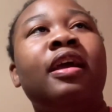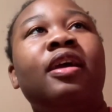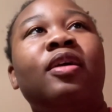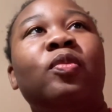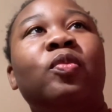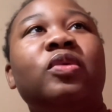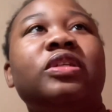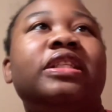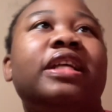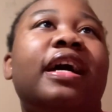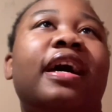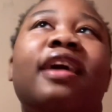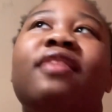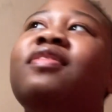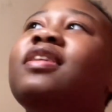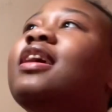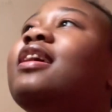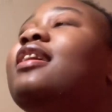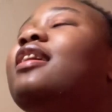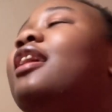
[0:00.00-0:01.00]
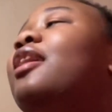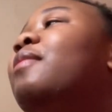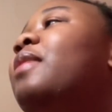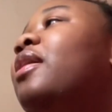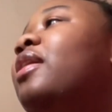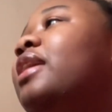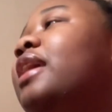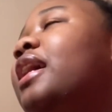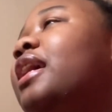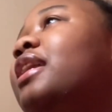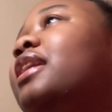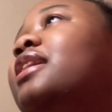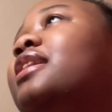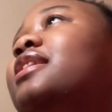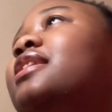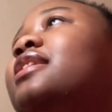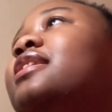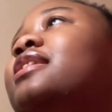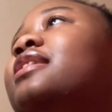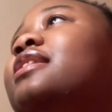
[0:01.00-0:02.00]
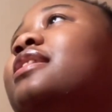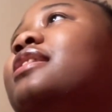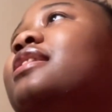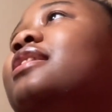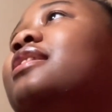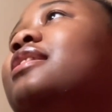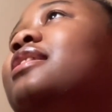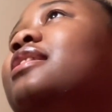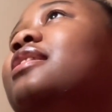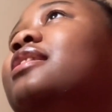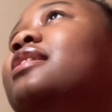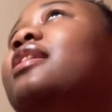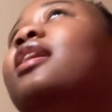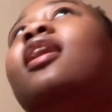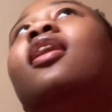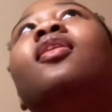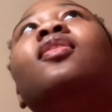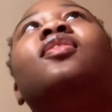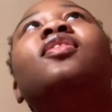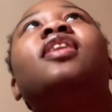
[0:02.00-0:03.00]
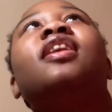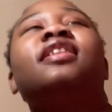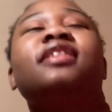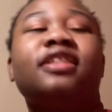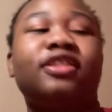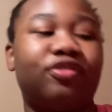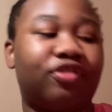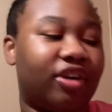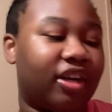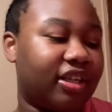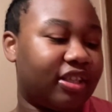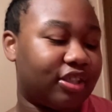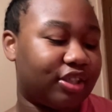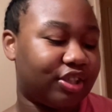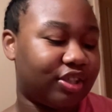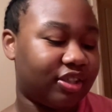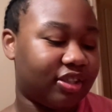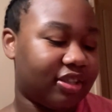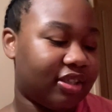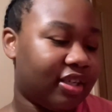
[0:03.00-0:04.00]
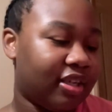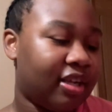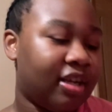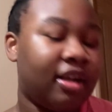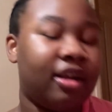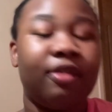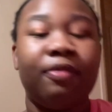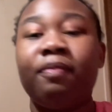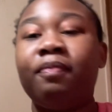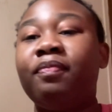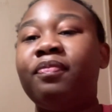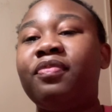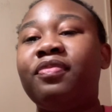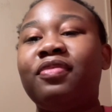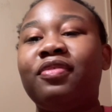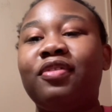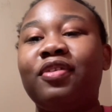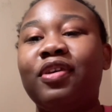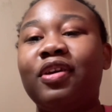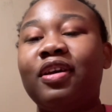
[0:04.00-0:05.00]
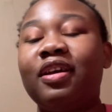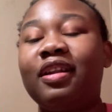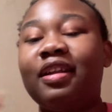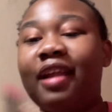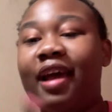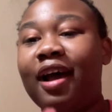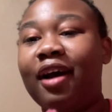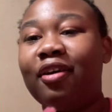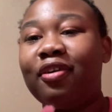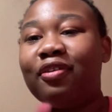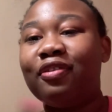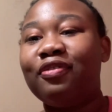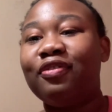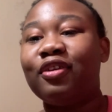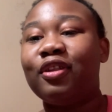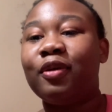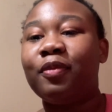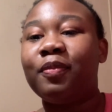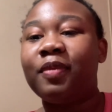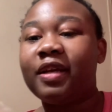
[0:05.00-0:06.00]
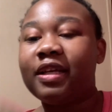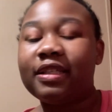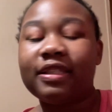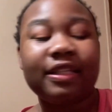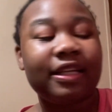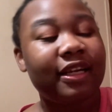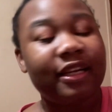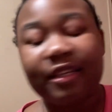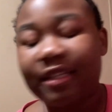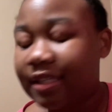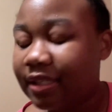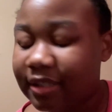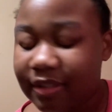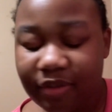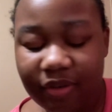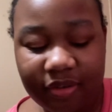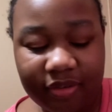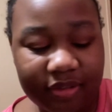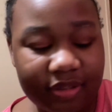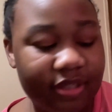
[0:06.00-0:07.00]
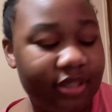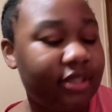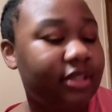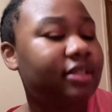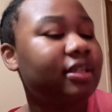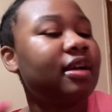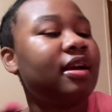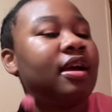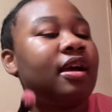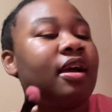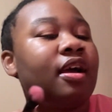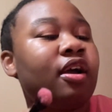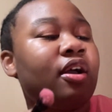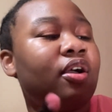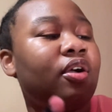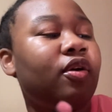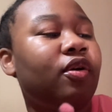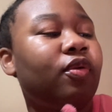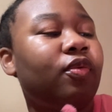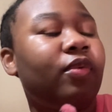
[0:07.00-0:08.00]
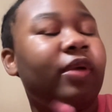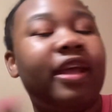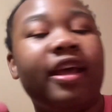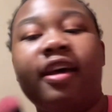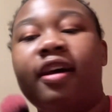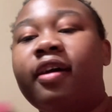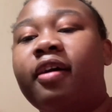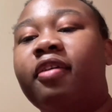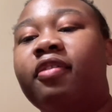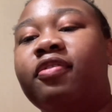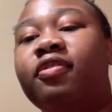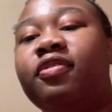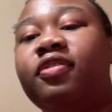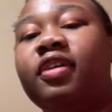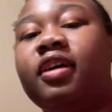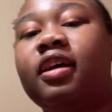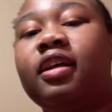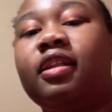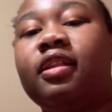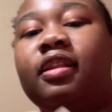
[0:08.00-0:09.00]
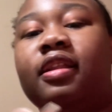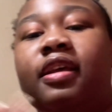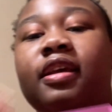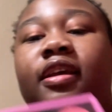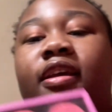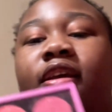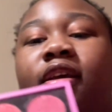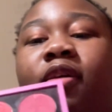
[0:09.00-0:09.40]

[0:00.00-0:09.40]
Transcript: Was that ever gonna come out in English? No, because it's French. Now for the pièce de résistance, we have the